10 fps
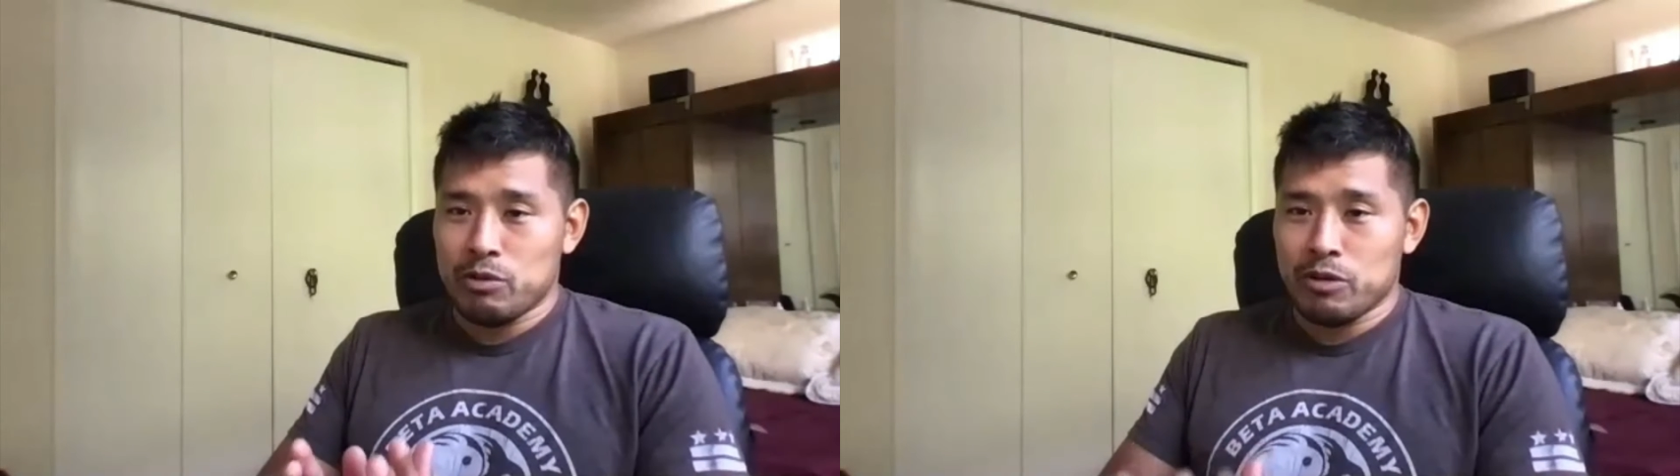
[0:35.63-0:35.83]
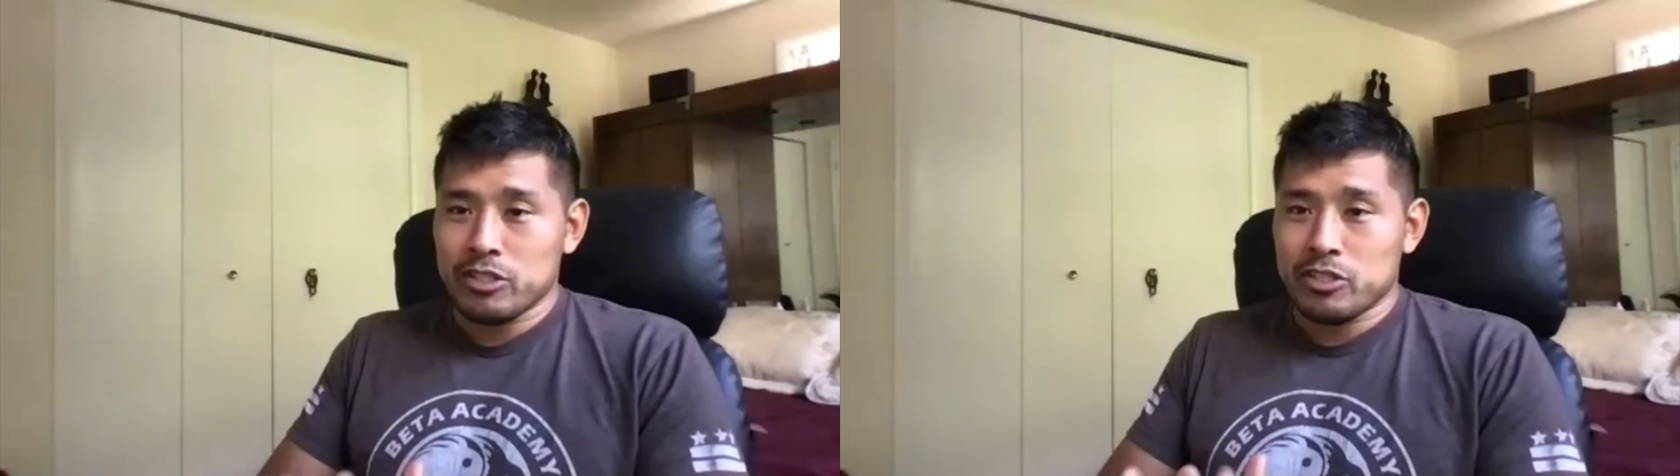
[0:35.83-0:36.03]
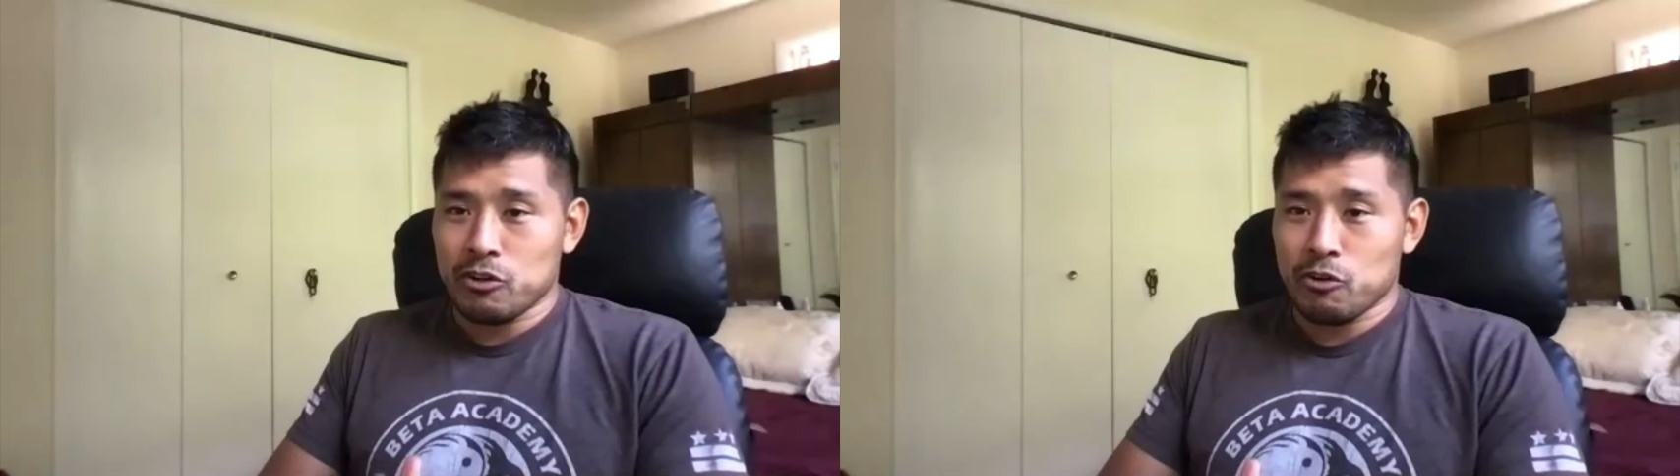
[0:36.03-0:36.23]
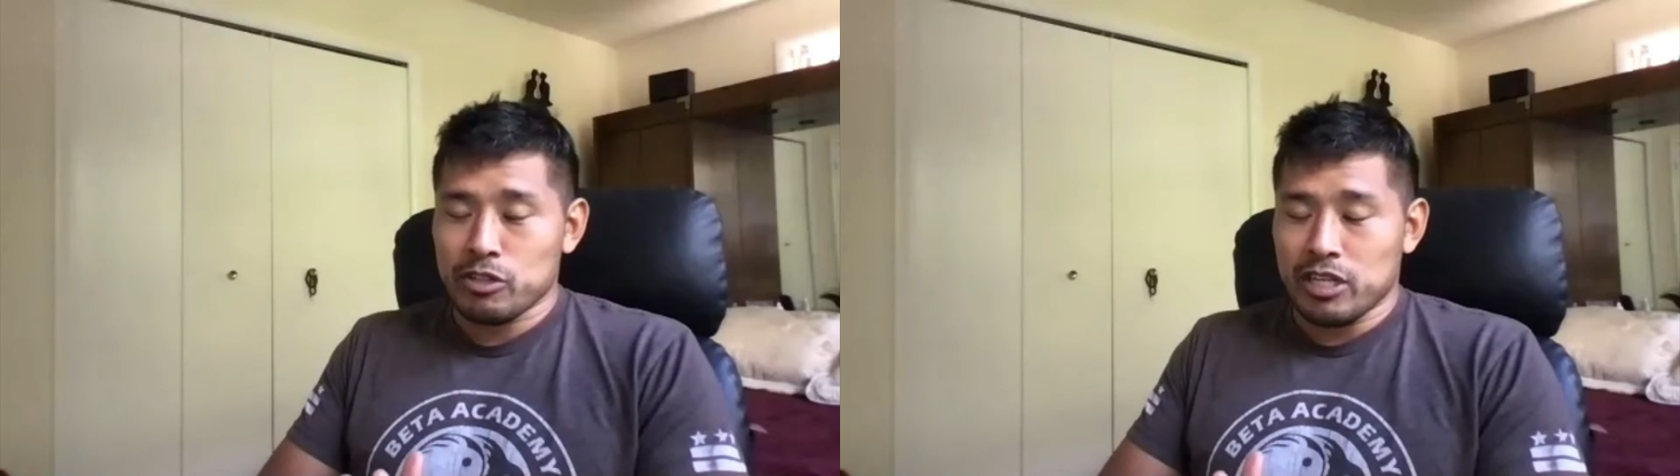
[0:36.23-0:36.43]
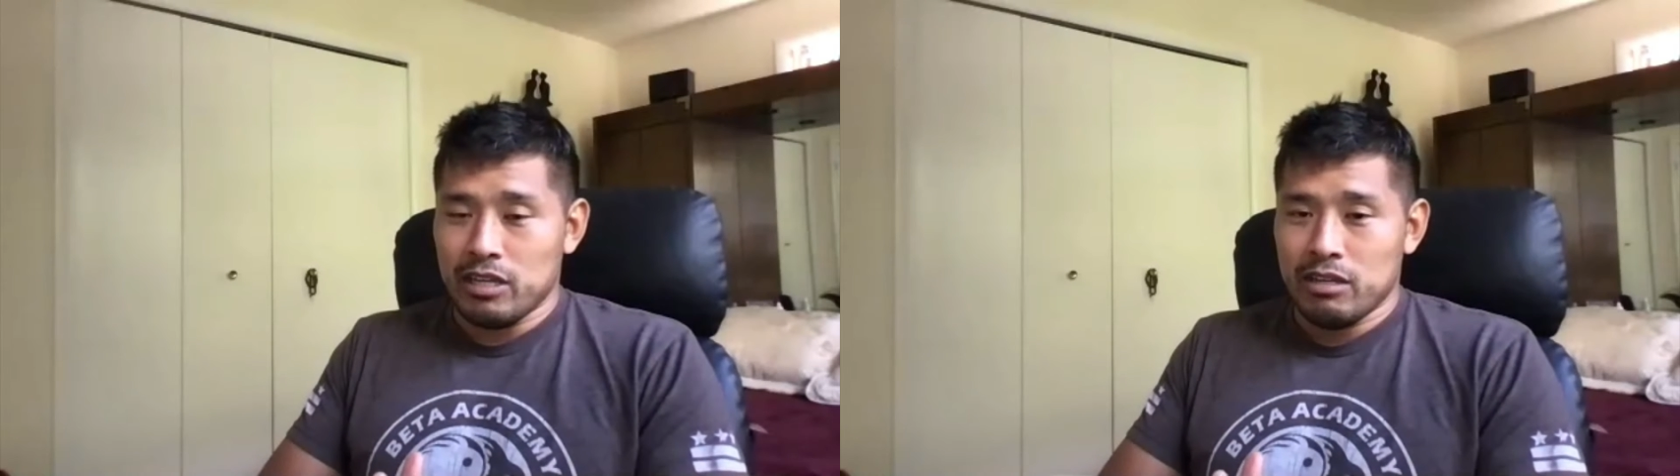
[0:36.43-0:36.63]
3 months
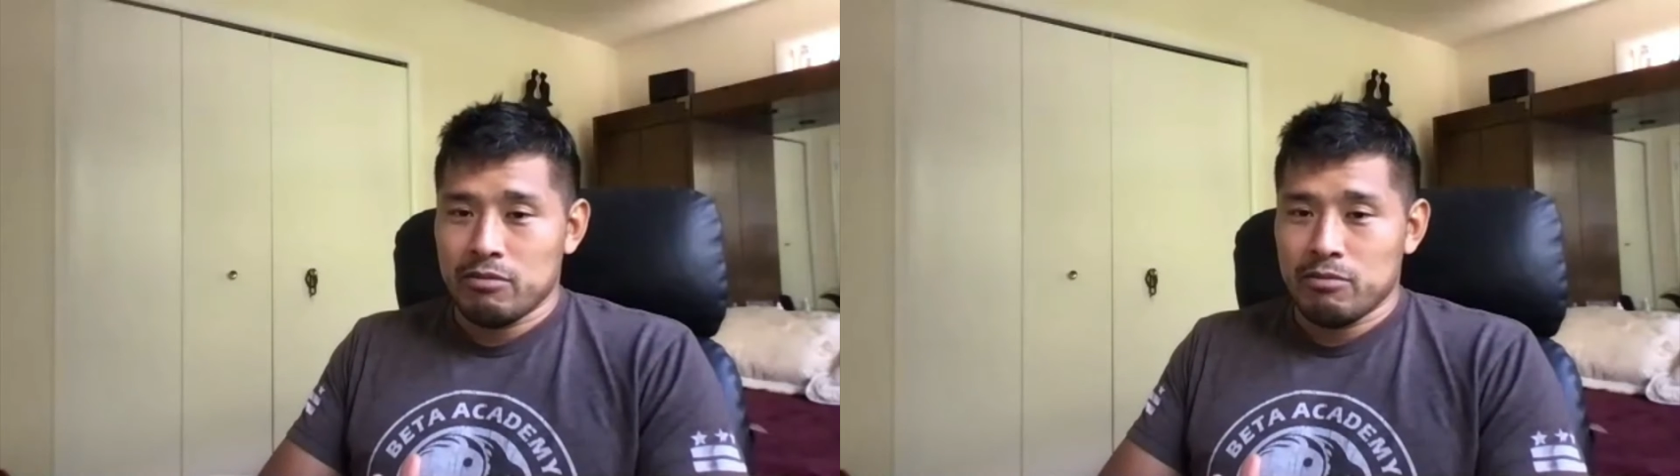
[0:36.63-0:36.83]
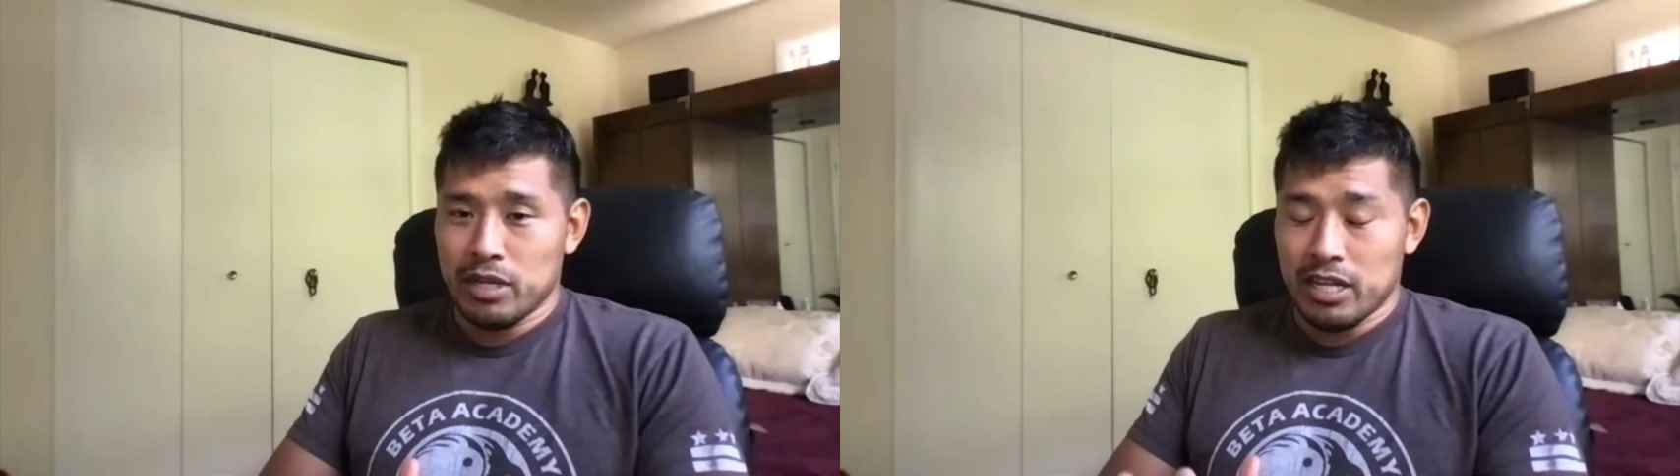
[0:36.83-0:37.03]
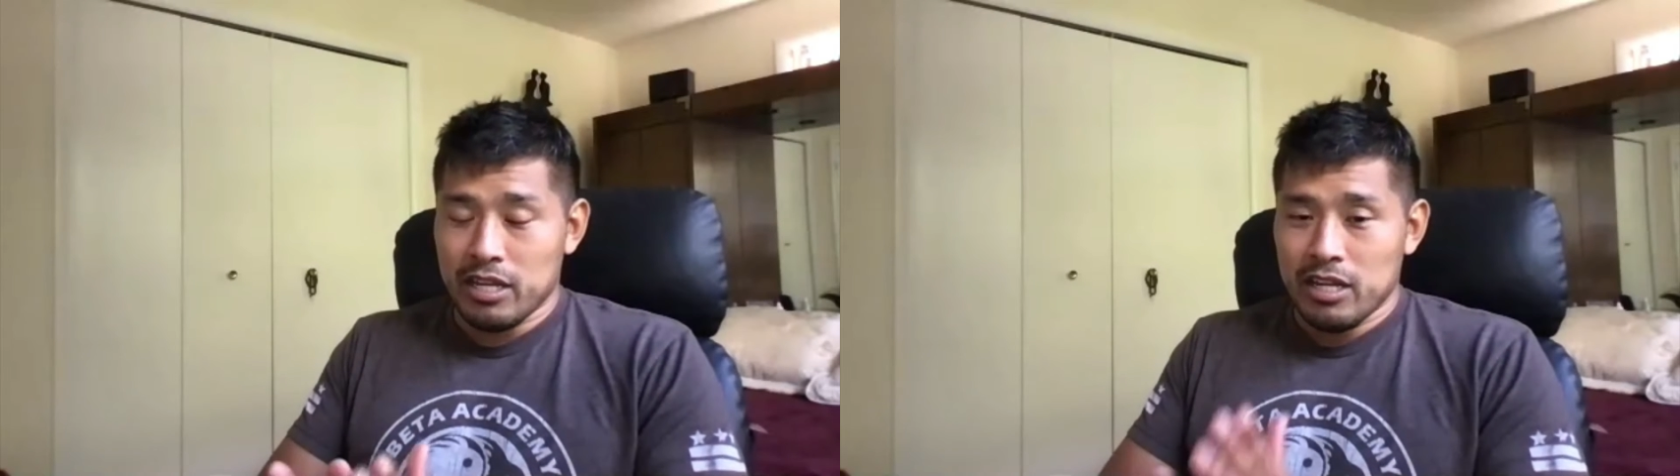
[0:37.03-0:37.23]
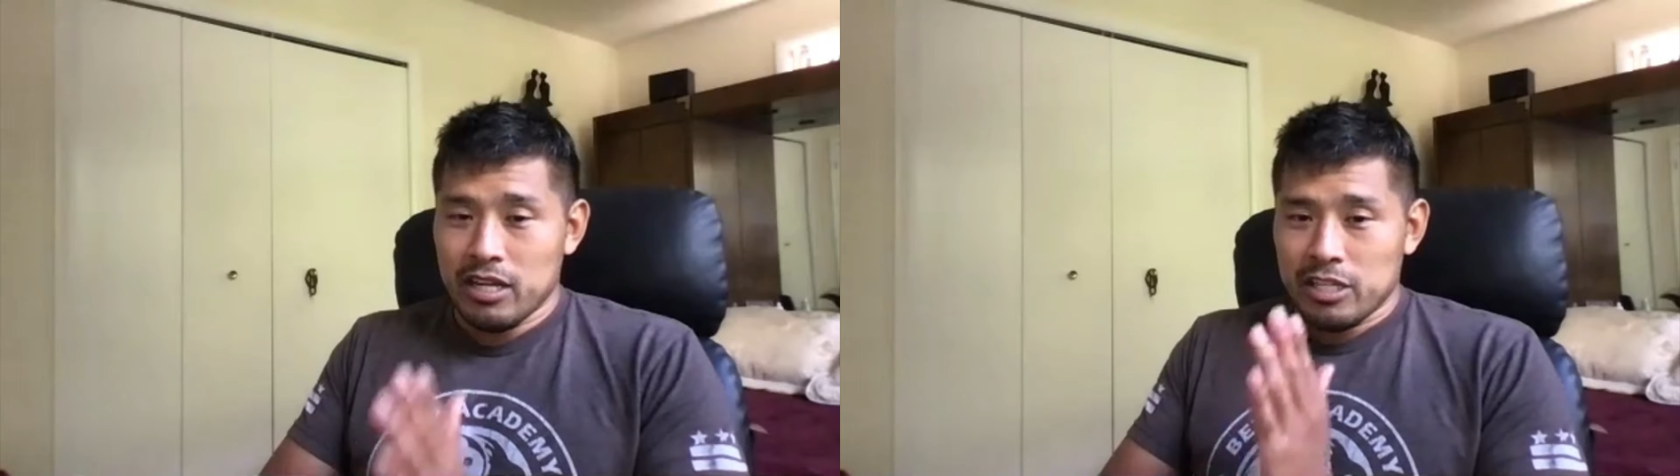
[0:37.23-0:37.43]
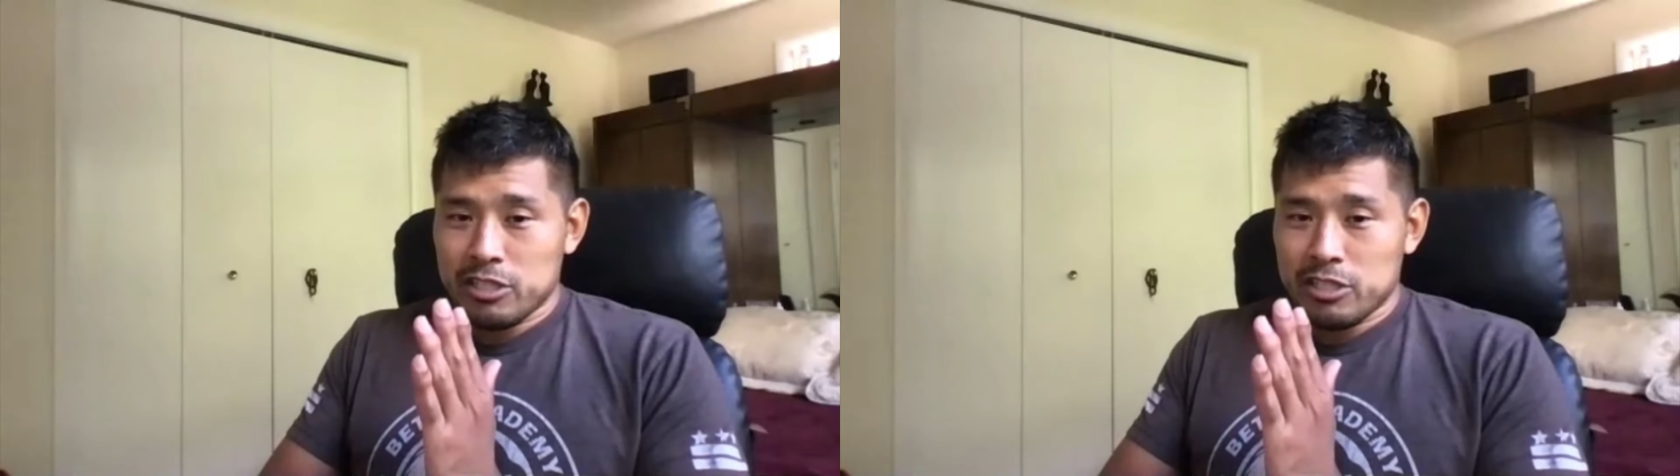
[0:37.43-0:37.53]
early, meaning